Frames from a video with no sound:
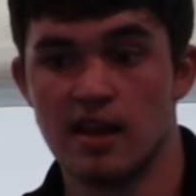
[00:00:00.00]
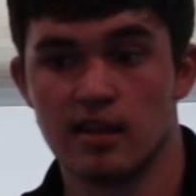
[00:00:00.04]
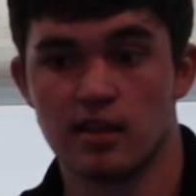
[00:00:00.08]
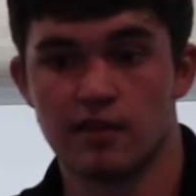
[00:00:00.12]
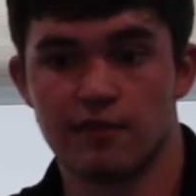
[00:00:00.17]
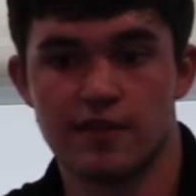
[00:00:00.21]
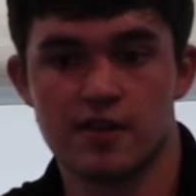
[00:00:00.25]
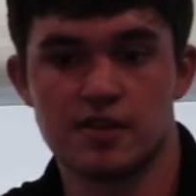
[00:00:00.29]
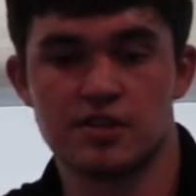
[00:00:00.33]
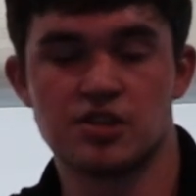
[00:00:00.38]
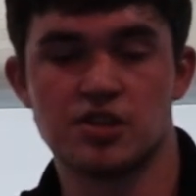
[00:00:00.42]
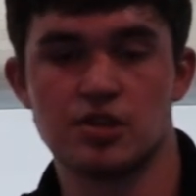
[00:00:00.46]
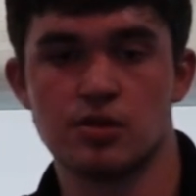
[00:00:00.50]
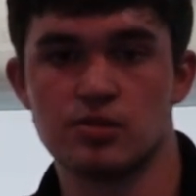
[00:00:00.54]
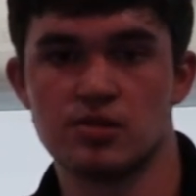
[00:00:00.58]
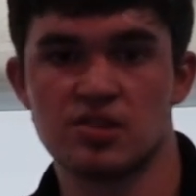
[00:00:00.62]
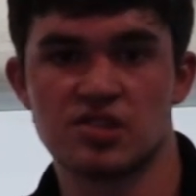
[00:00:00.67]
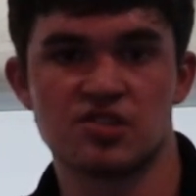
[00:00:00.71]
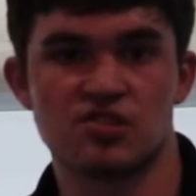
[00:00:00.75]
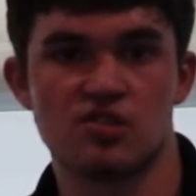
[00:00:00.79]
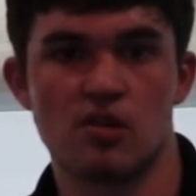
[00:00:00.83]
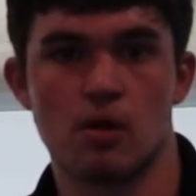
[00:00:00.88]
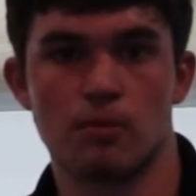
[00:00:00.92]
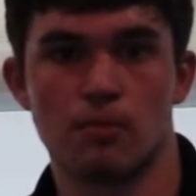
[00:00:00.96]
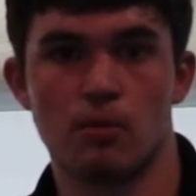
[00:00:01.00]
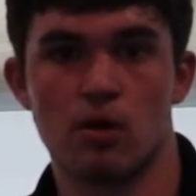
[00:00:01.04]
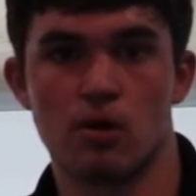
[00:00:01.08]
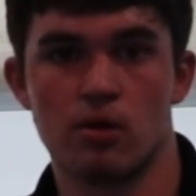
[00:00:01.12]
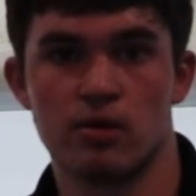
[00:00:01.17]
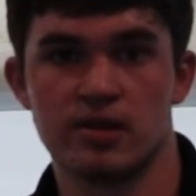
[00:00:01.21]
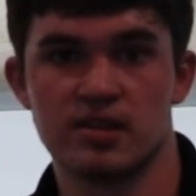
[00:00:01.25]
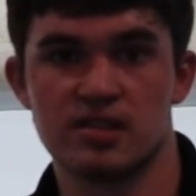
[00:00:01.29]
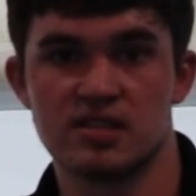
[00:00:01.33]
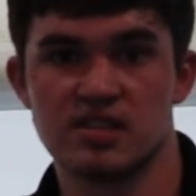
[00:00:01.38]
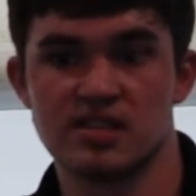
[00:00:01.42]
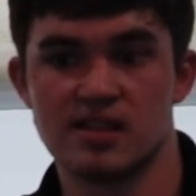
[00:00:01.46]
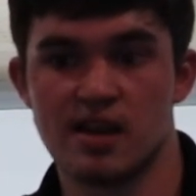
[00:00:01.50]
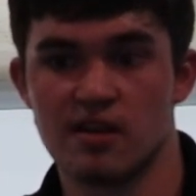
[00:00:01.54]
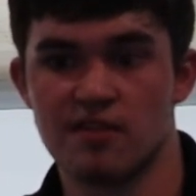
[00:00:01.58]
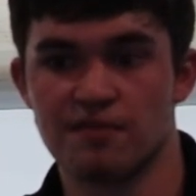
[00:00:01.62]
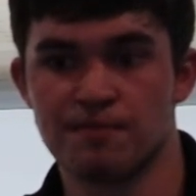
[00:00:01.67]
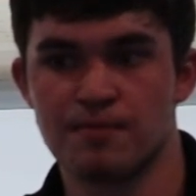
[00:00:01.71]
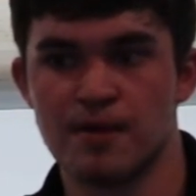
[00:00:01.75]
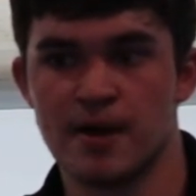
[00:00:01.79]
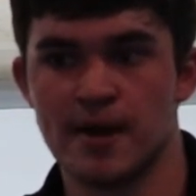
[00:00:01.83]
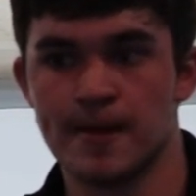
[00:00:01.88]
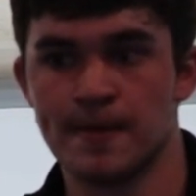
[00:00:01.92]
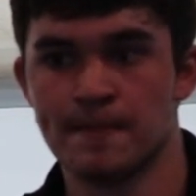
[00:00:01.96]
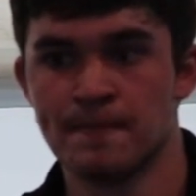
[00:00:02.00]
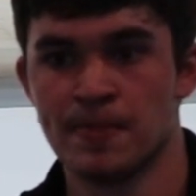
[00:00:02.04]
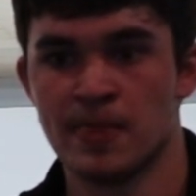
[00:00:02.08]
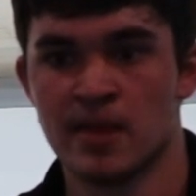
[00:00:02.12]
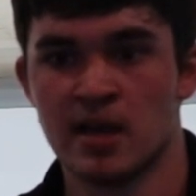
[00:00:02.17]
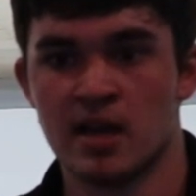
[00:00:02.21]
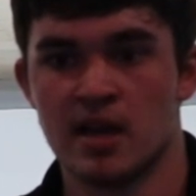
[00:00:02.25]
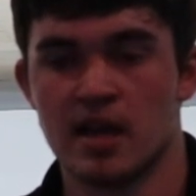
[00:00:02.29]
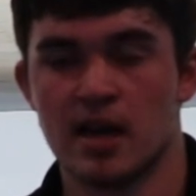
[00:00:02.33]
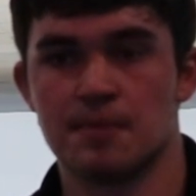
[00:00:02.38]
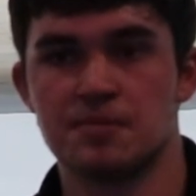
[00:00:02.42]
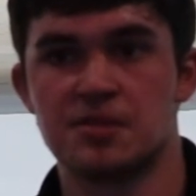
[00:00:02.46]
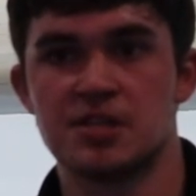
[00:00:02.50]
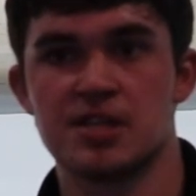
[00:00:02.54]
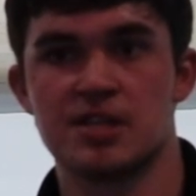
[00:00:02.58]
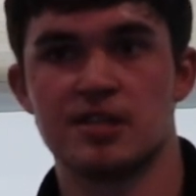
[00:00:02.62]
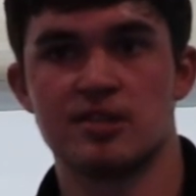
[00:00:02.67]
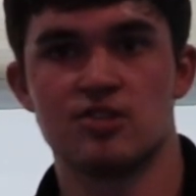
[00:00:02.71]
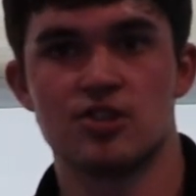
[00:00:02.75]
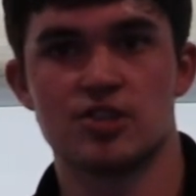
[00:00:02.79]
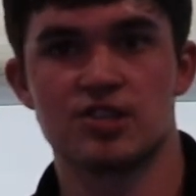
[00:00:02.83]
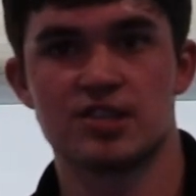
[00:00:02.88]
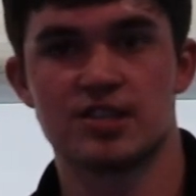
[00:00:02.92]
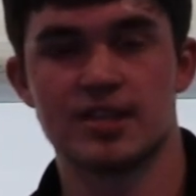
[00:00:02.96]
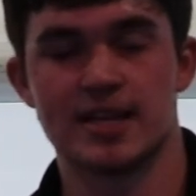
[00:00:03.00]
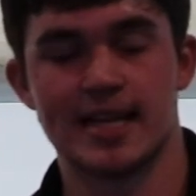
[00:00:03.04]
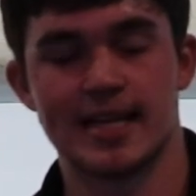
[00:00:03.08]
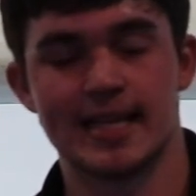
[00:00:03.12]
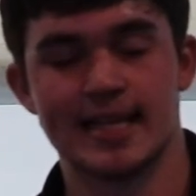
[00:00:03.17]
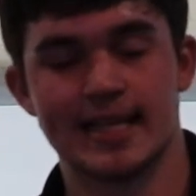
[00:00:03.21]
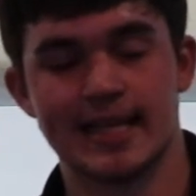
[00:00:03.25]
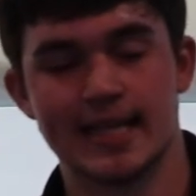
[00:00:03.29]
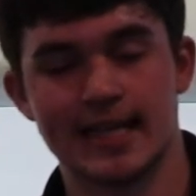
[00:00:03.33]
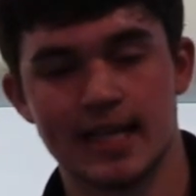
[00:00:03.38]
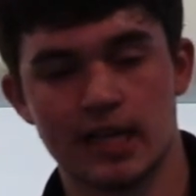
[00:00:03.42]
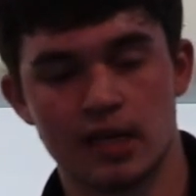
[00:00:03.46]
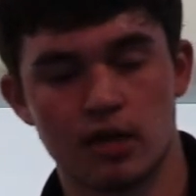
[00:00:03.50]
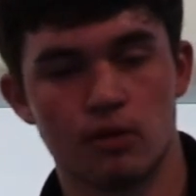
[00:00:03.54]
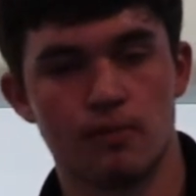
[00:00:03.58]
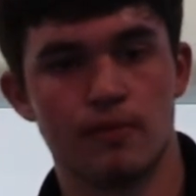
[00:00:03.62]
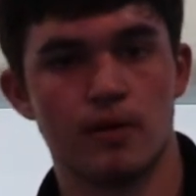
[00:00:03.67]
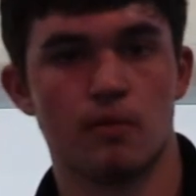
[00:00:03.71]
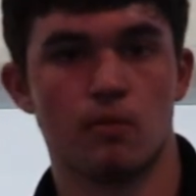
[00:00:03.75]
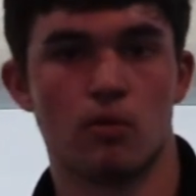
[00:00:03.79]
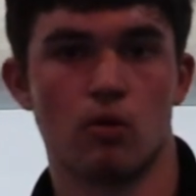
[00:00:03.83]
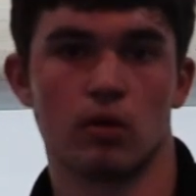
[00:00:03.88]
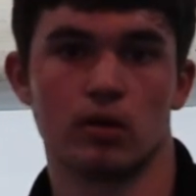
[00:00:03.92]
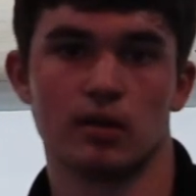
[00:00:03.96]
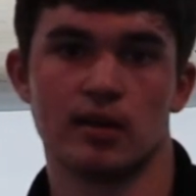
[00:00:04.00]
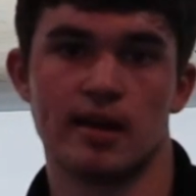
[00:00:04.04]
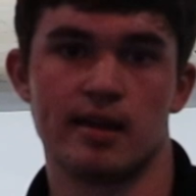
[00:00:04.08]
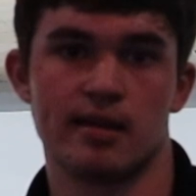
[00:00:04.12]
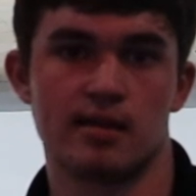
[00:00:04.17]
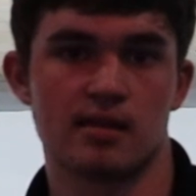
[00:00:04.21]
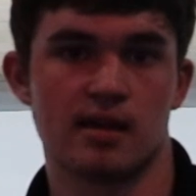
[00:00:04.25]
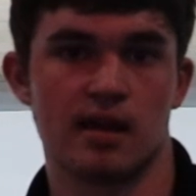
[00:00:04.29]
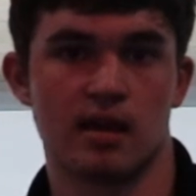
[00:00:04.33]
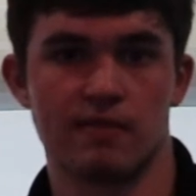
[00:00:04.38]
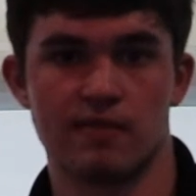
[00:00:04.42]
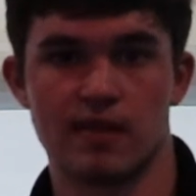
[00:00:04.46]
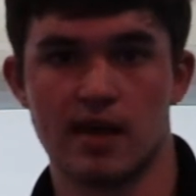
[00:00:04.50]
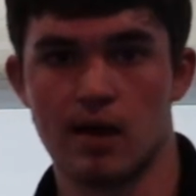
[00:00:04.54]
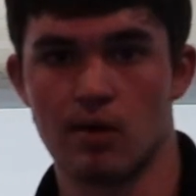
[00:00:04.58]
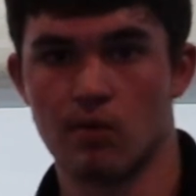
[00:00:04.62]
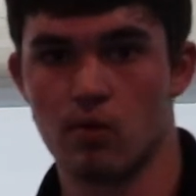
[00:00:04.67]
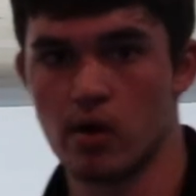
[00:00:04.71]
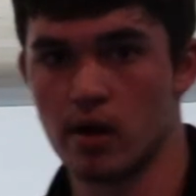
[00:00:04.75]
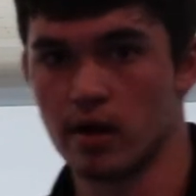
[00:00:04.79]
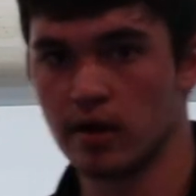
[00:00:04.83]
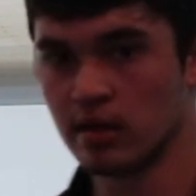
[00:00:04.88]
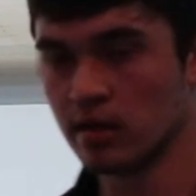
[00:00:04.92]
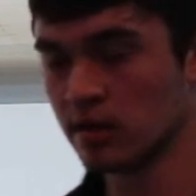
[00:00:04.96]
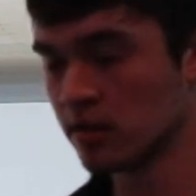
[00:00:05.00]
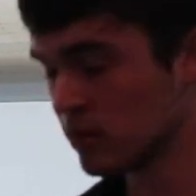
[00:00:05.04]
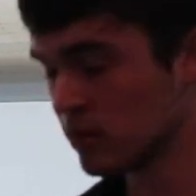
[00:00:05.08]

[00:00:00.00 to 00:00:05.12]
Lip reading: The Phase 2 is a strong ball in itself, but I'm seeing just a little bit more length out of that one.